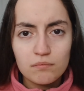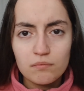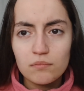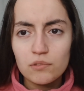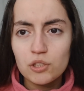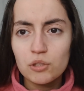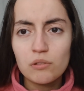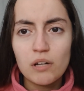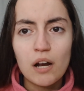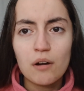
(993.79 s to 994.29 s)

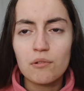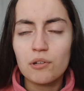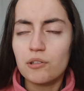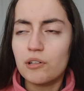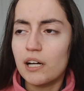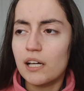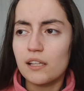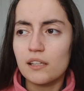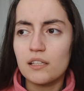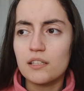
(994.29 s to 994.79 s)
Do not
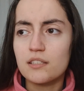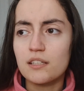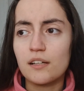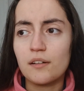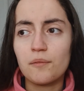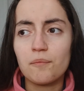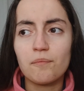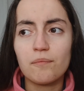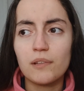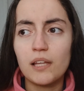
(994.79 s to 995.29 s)
regret it.
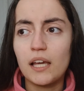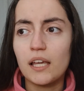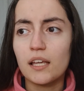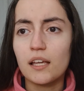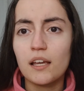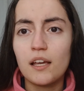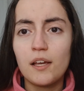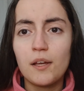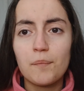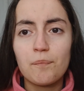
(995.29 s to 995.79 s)
Listen,
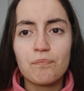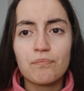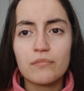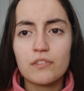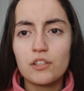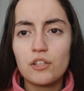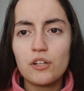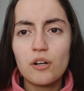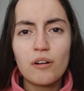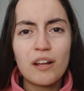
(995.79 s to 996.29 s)
like,
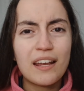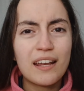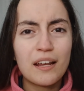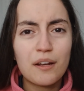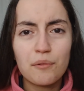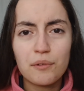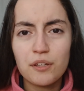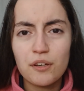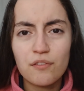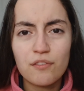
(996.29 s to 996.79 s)
you don't hang
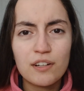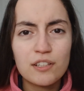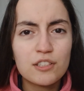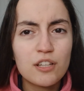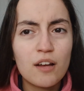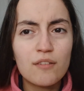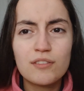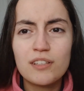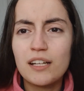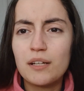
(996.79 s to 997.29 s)
out with your friends
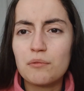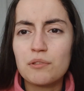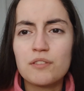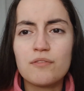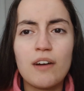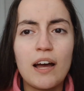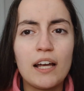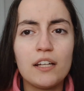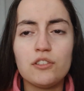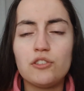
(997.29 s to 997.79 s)
often. It was
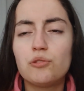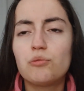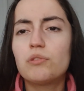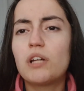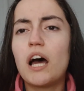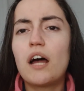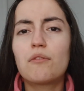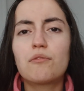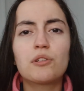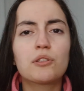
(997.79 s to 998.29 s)
fine. Do
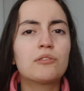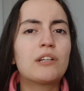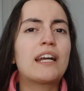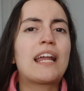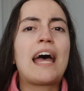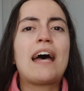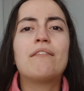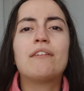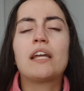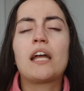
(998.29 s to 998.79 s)
not regret
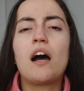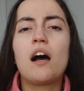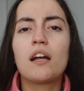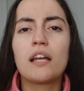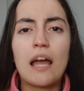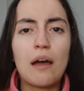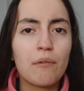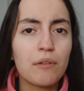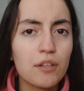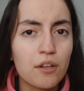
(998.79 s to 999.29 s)
having hung
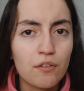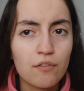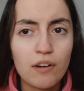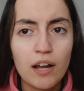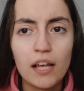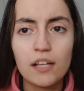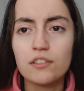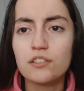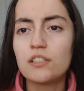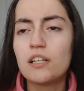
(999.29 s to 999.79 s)
out with your
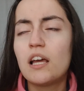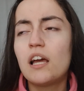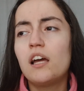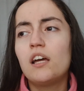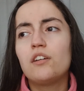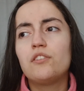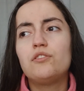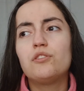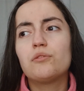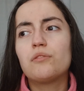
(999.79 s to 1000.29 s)
friends.
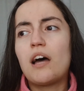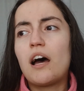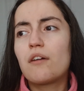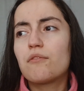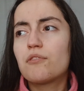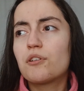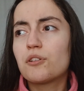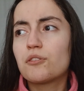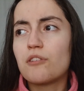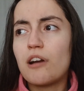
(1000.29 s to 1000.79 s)
Do not
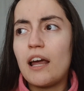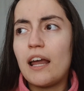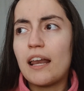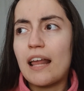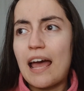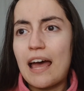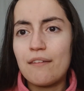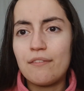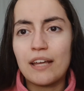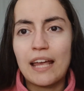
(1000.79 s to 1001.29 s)
regret
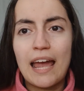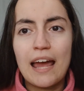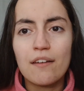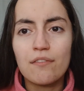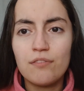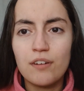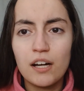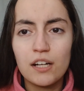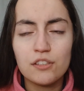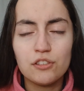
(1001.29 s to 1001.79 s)
having had
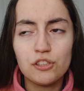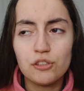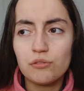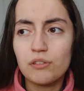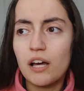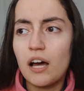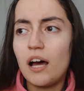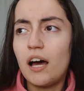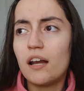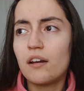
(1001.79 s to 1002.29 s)
fun. Do
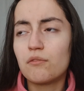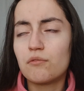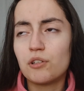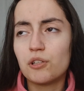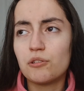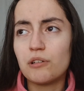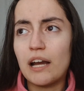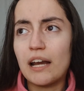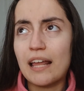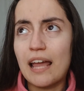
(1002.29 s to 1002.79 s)
not
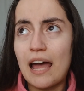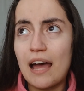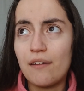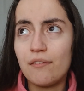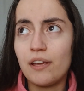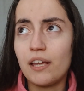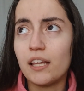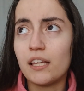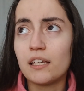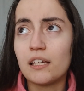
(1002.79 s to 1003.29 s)
regret
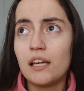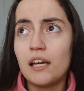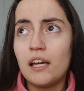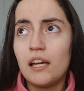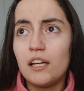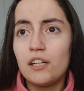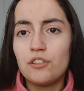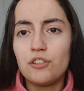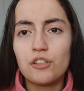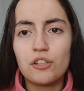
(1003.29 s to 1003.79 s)
having,
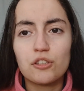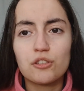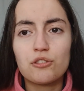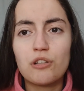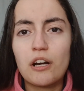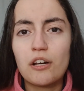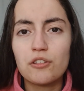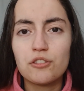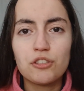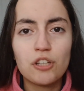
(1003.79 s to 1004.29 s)

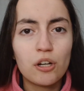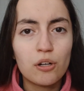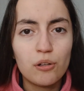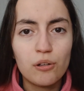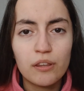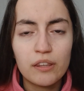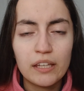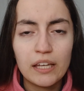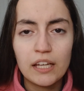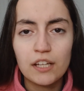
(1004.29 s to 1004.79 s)
try to juggle
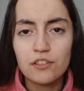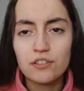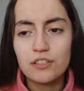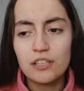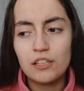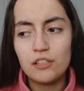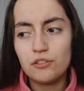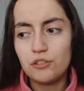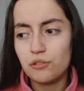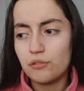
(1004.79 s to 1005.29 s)
things.
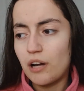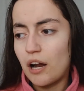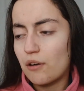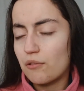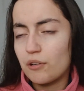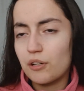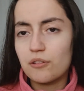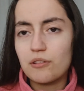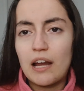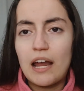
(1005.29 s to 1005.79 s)
Do not
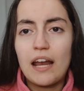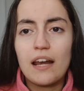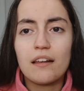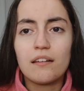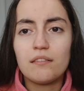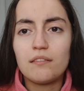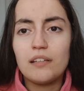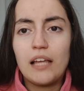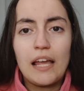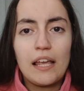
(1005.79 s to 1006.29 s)

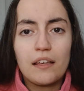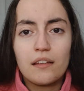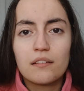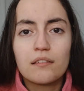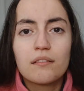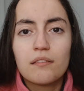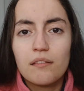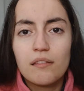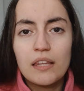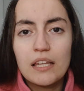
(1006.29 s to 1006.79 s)
regret, like,
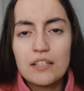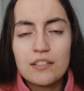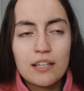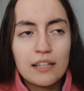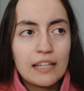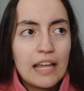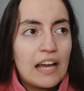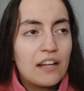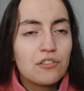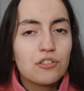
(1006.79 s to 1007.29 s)
this
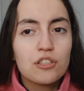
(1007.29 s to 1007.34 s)
and that.